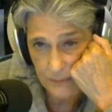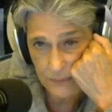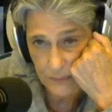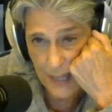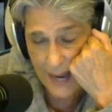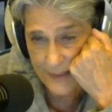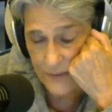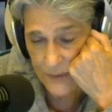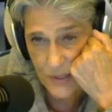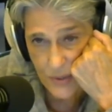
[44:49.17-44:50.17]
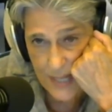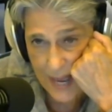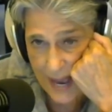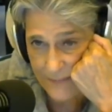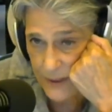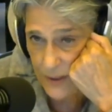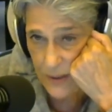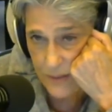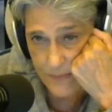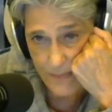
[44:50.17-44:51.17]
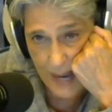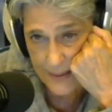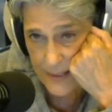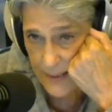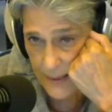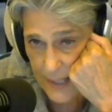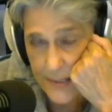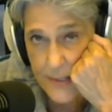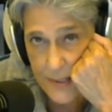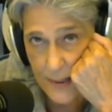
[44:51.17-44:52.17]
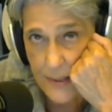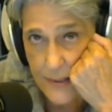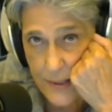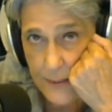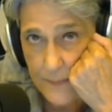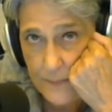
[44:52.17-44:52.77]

activists have to go back to the legislature